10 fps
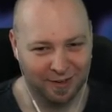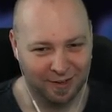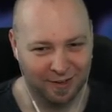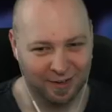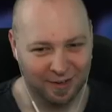
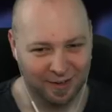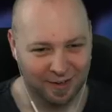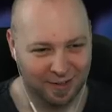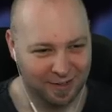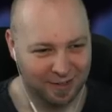
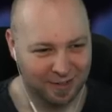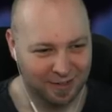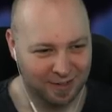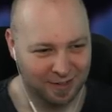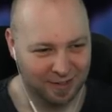
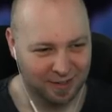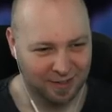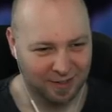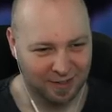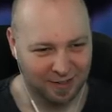
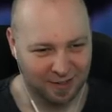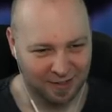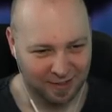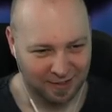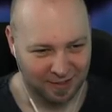
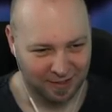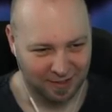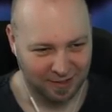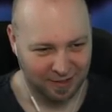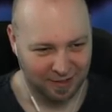
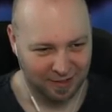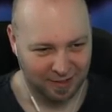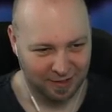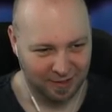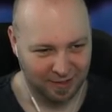
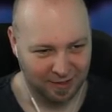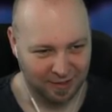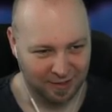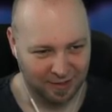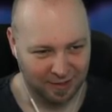
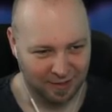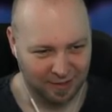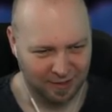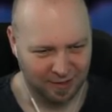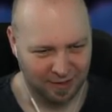
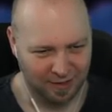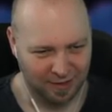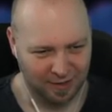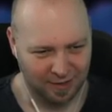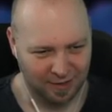
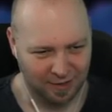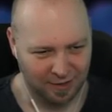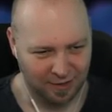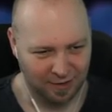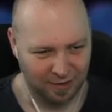
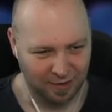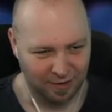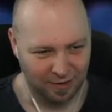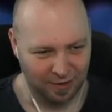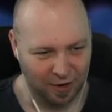
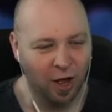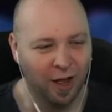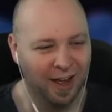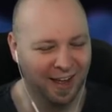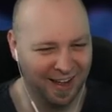
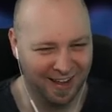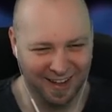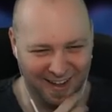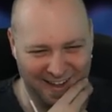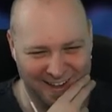
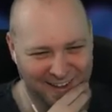(silence)